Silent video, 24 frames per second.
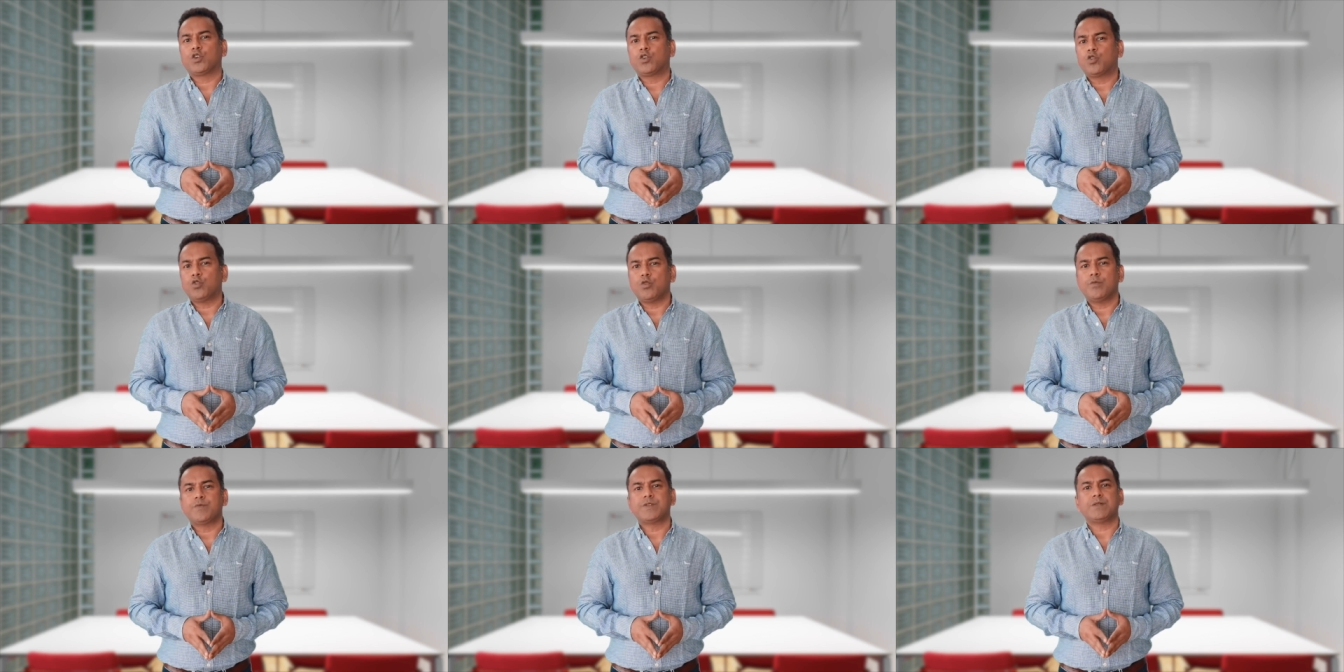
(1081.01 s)

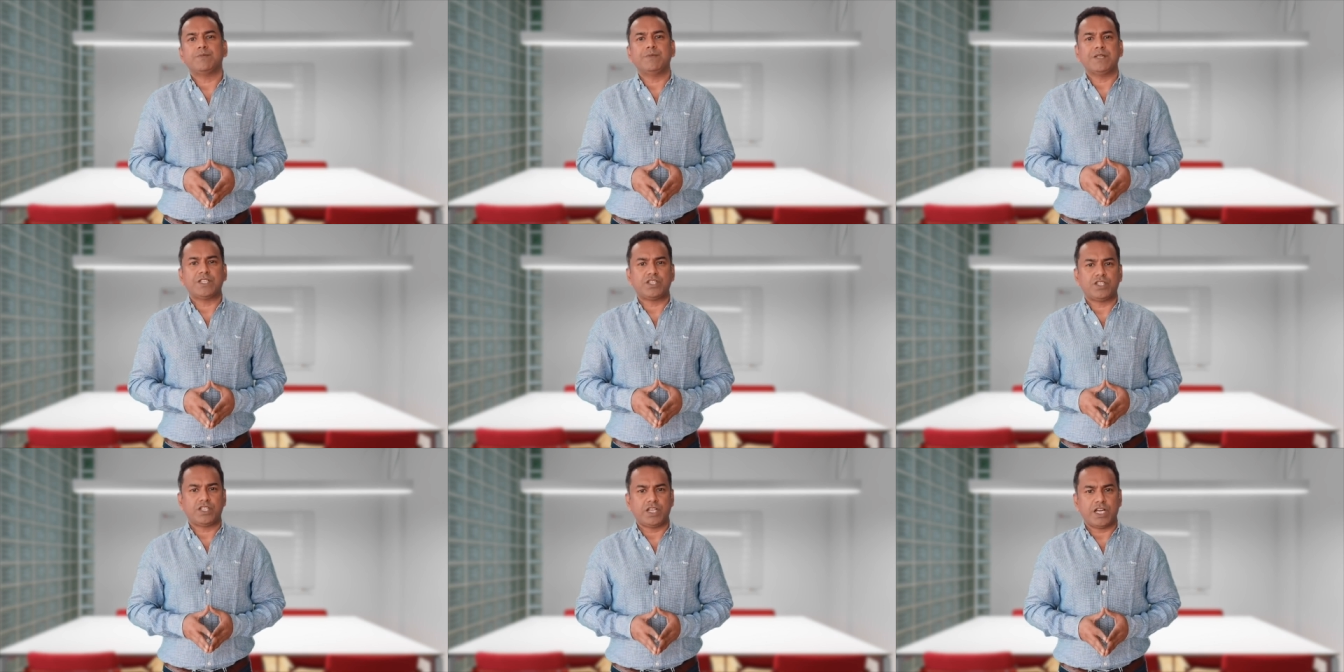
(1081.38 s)
group's
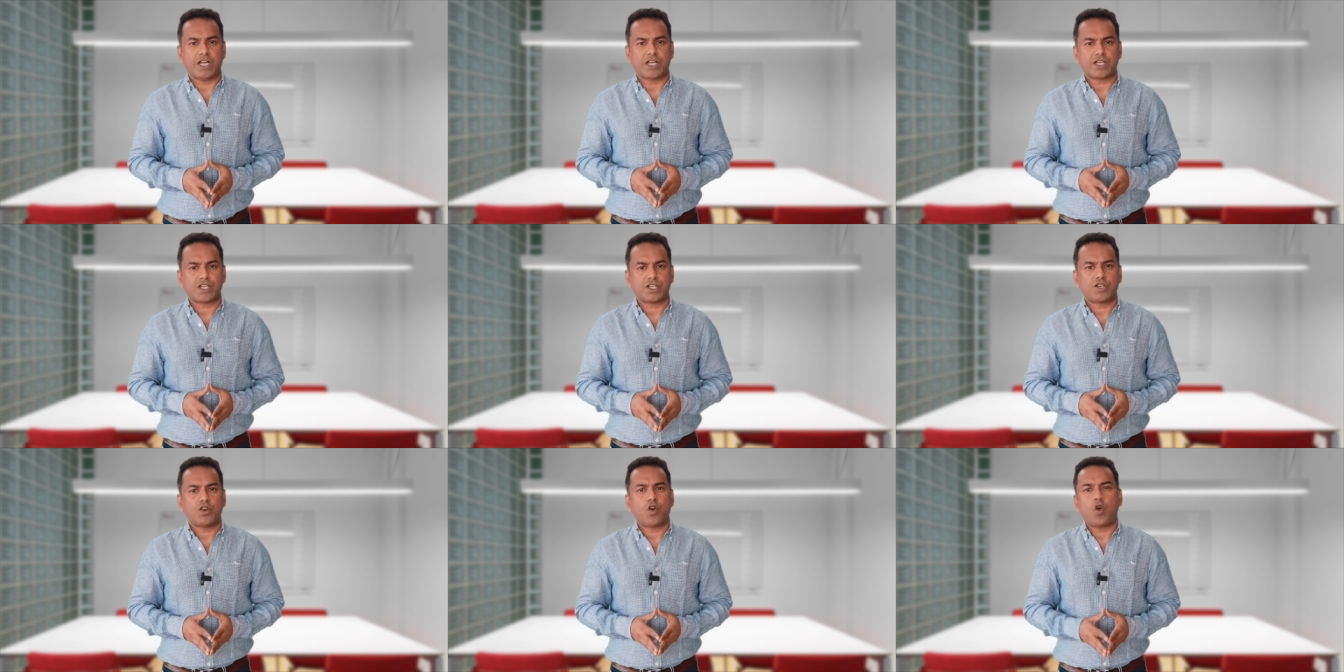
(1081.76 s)

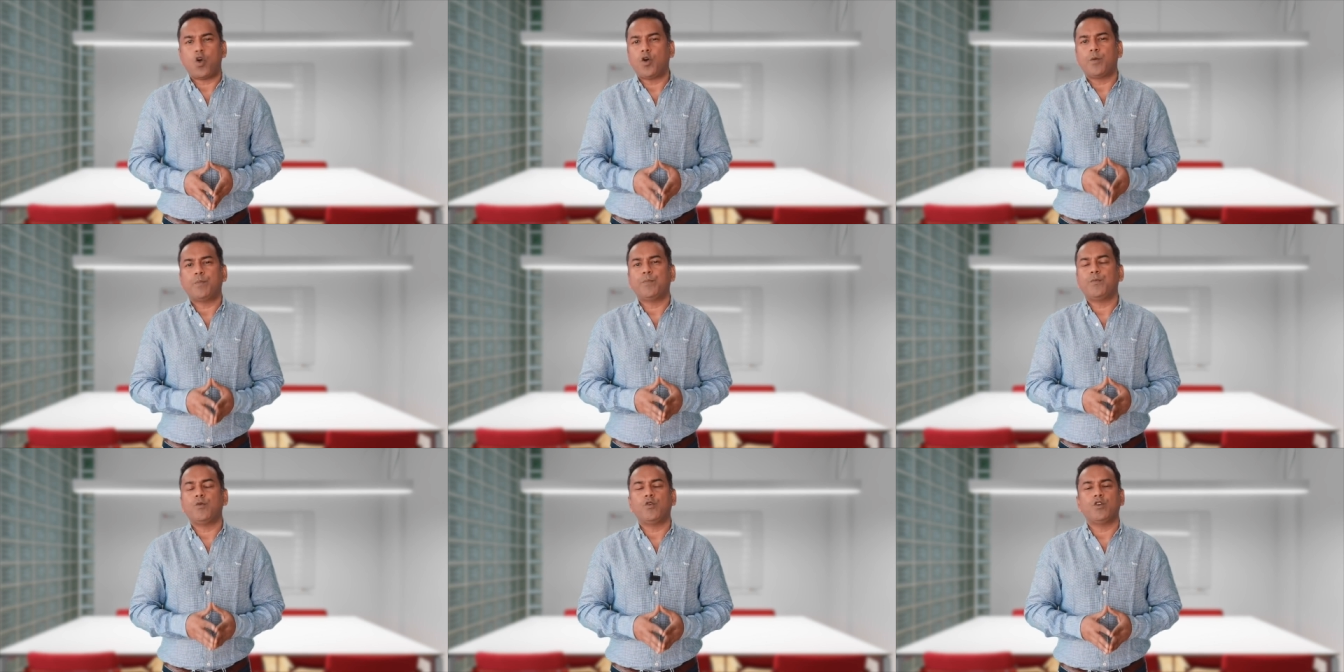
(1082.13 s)
mistakes
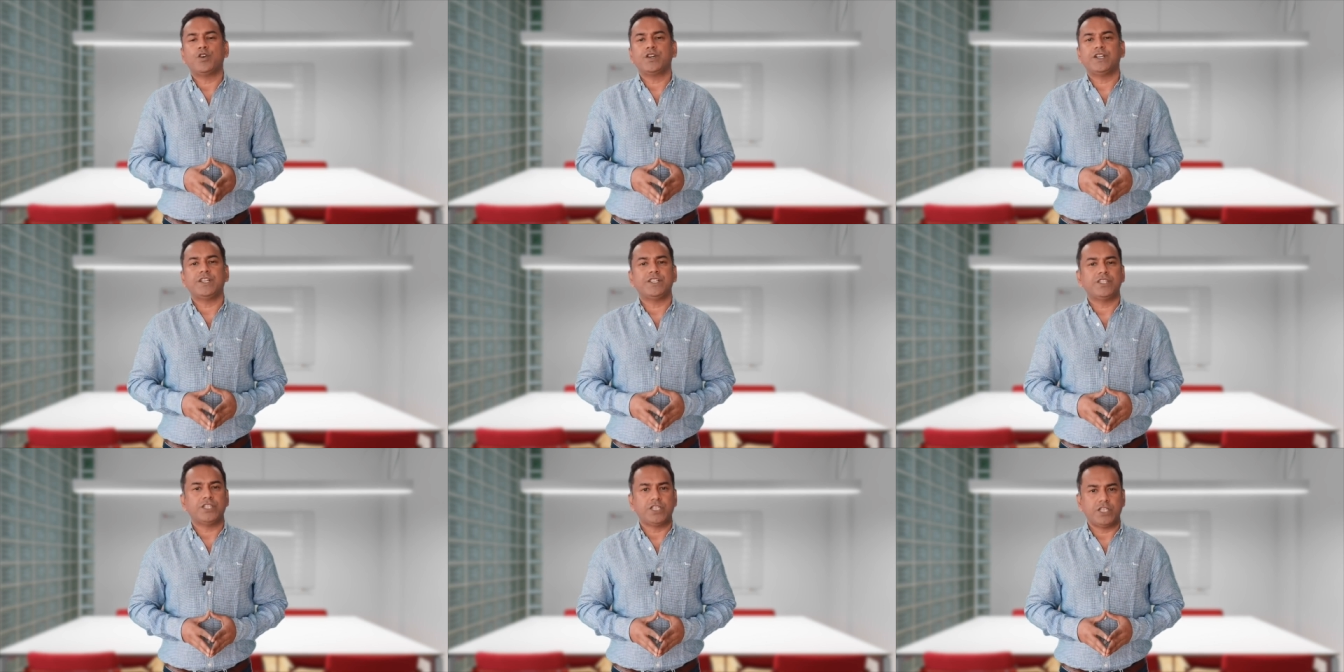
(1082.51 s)
or
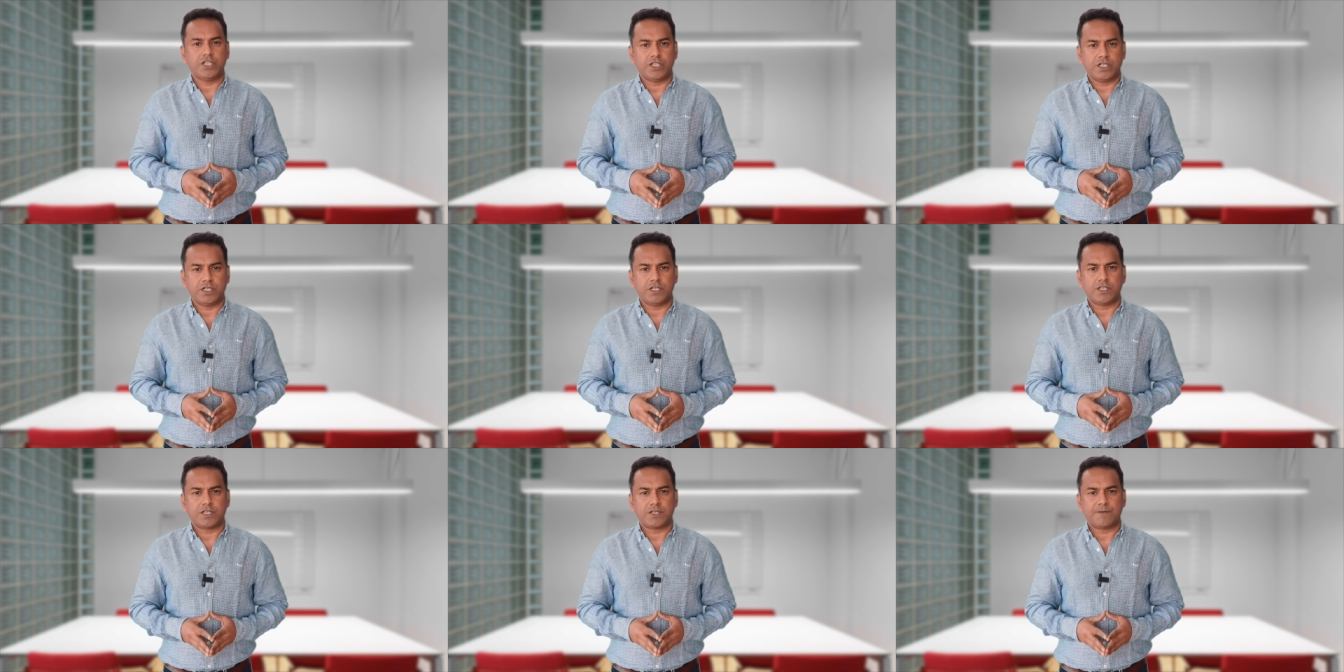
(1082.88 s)
poor
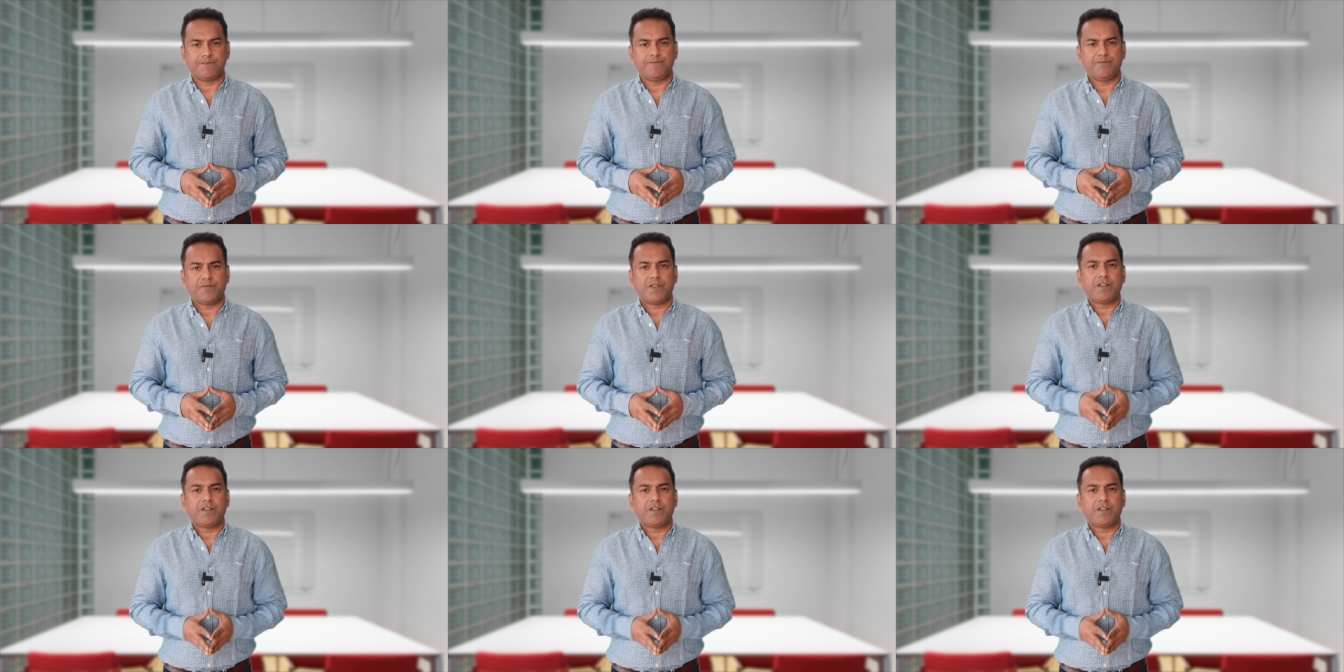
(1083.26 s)
decisions.